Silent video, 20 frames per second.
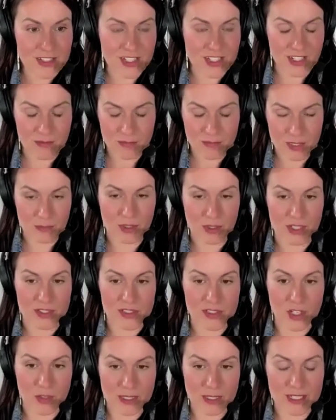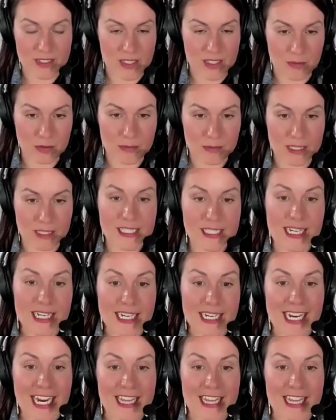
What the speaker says: of seeing people on so many supplements.